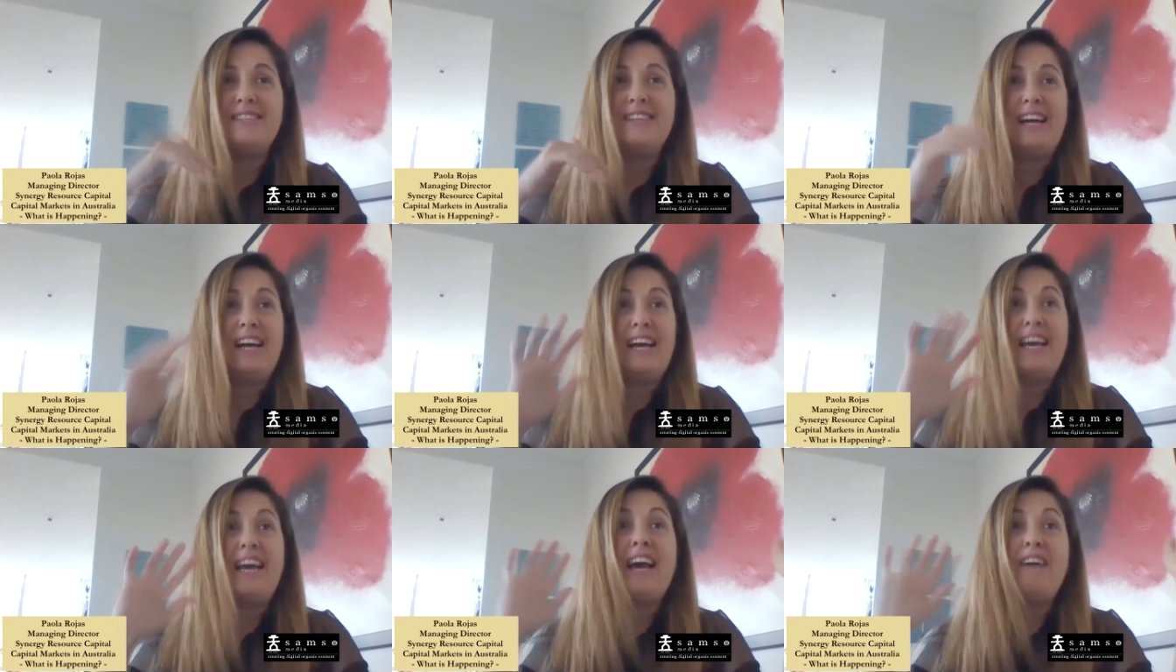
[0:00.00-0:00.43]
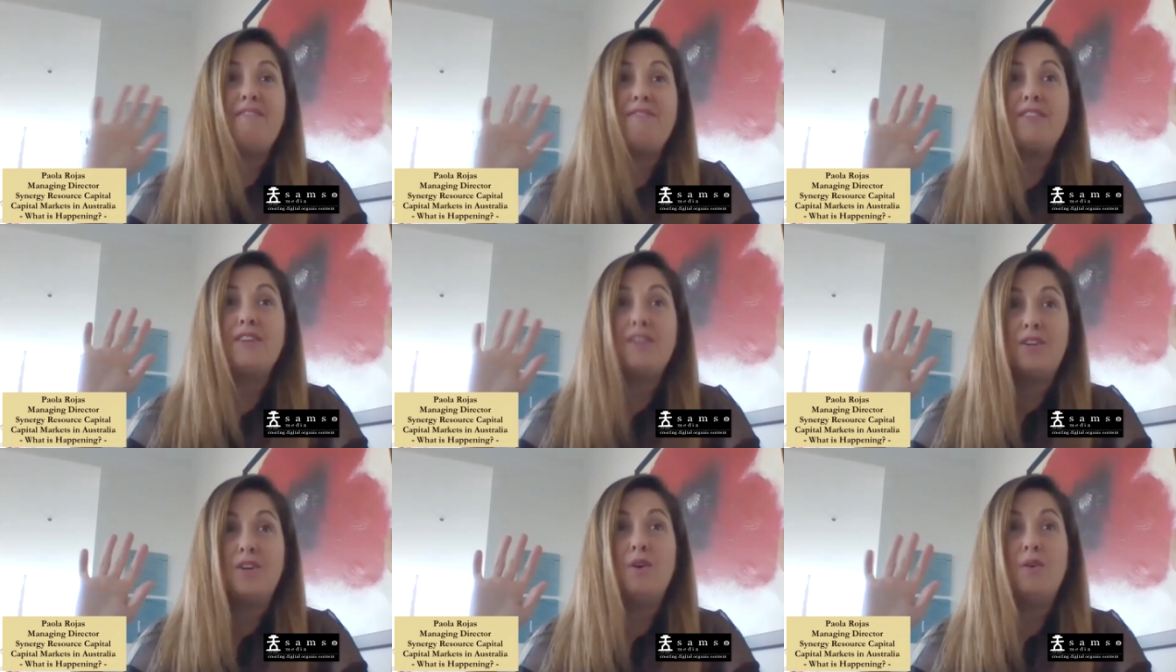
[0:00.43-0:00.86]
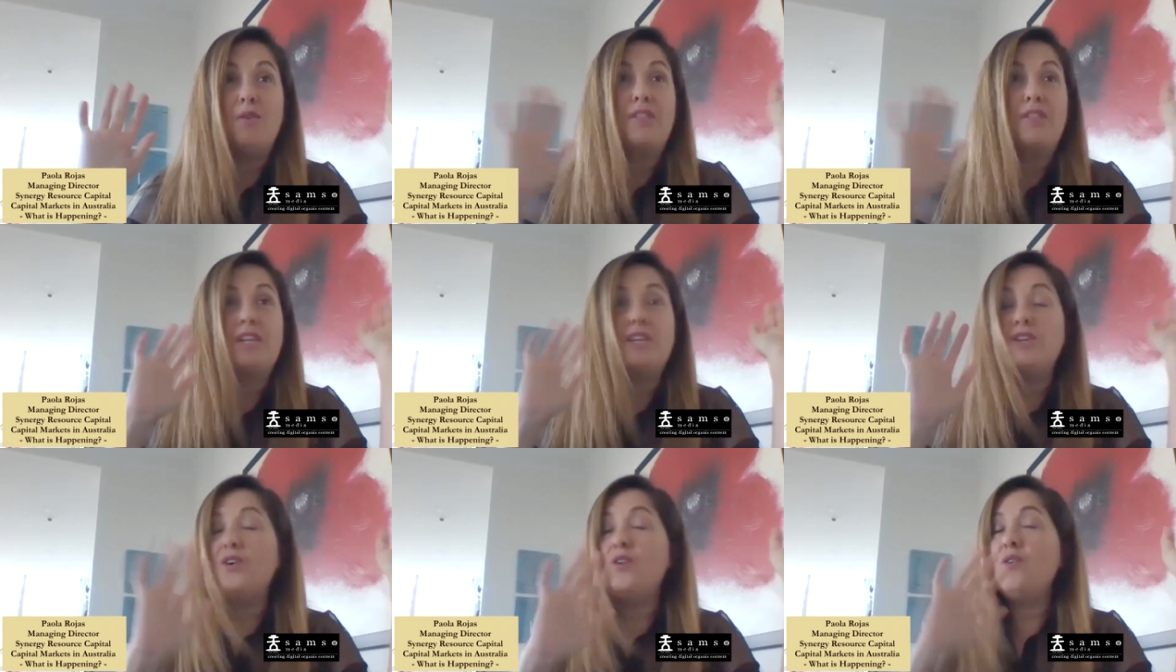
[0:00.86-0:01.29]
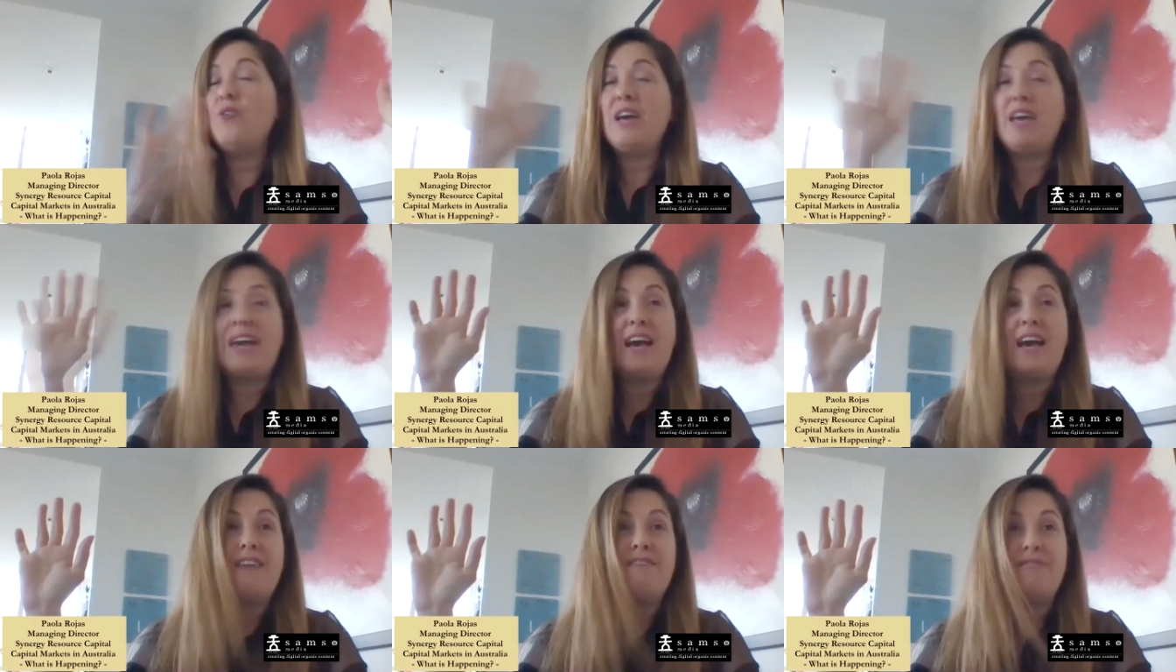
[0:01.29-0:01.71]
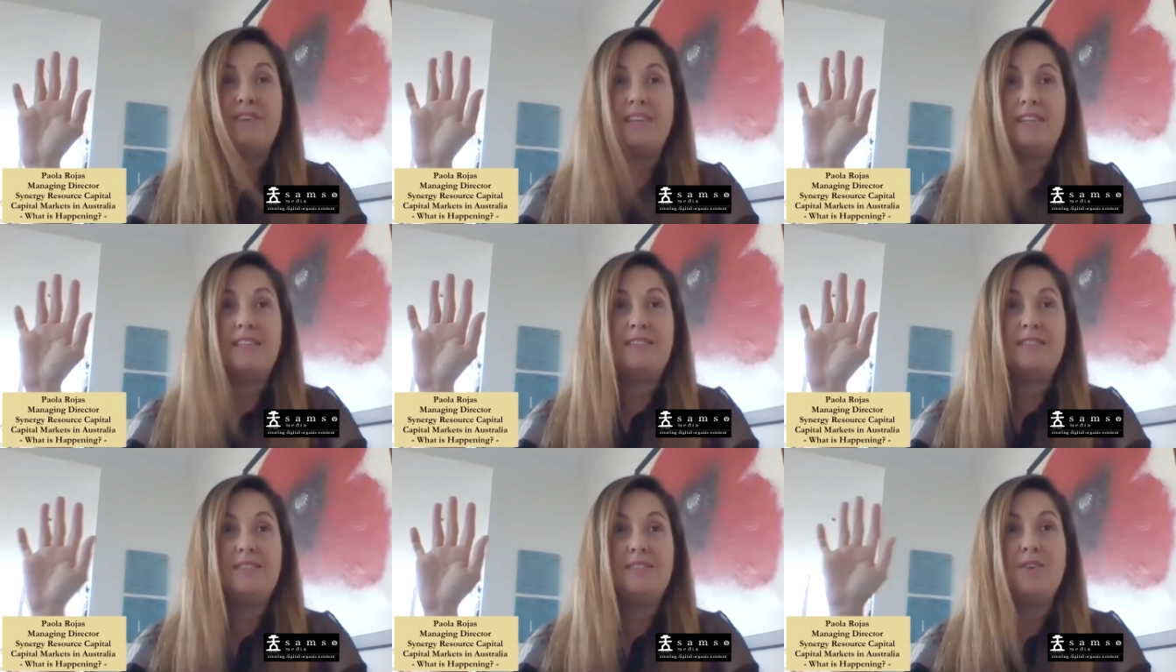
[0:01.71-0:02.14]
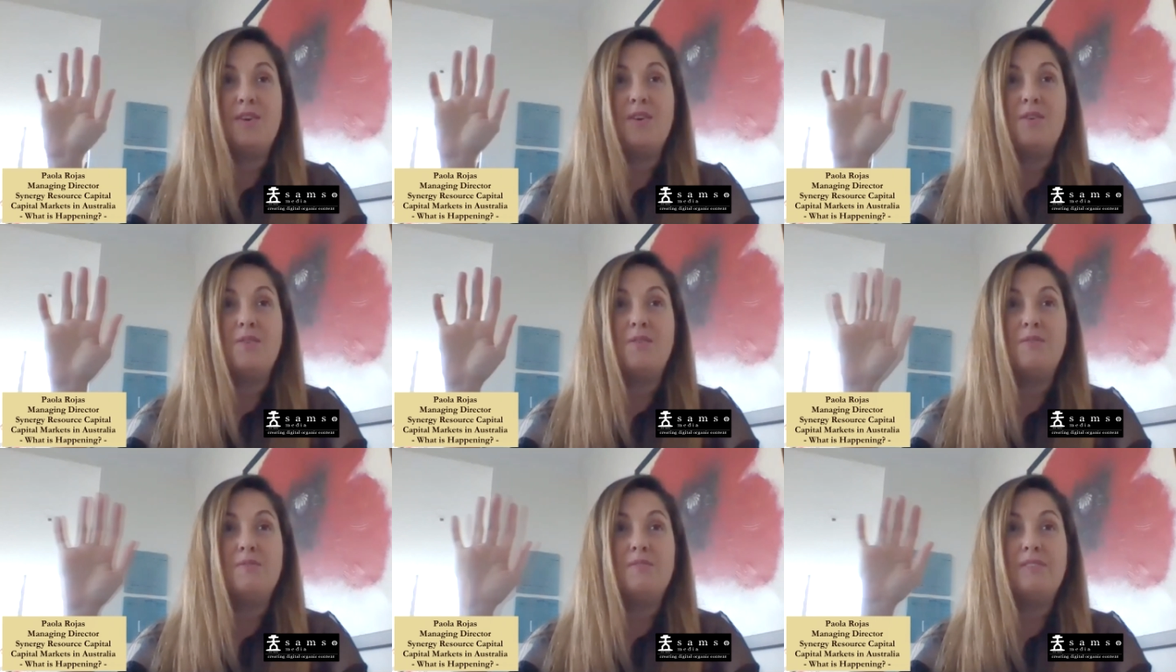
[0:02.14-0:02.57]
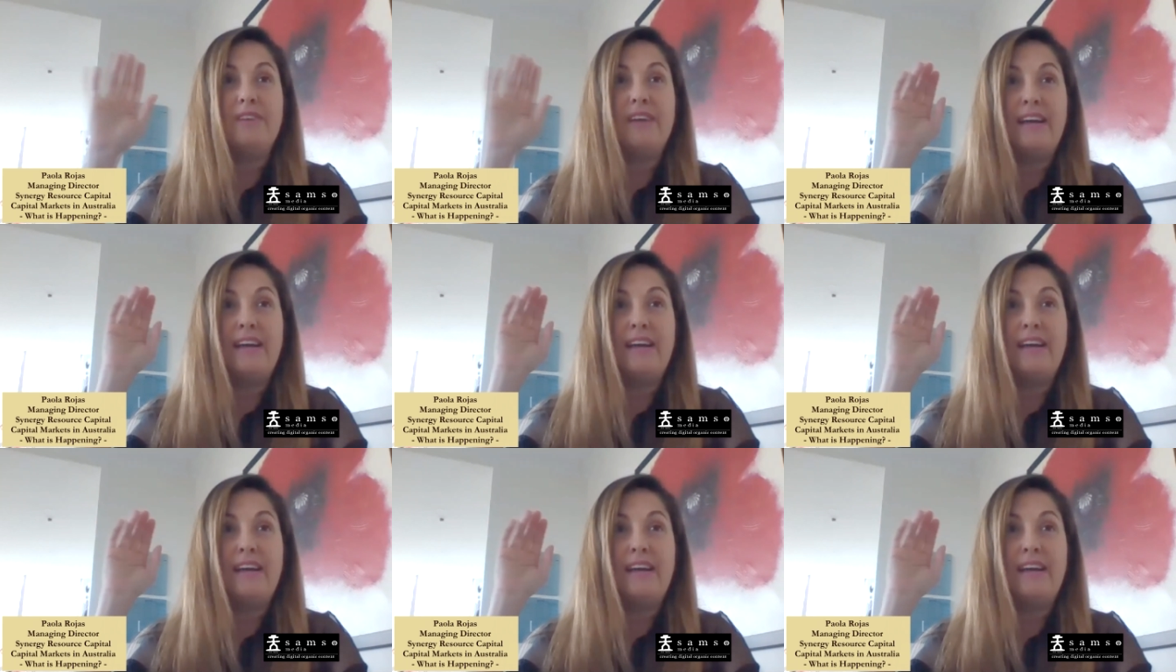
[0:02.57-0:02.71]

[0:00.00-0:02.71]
I have the no I have it. So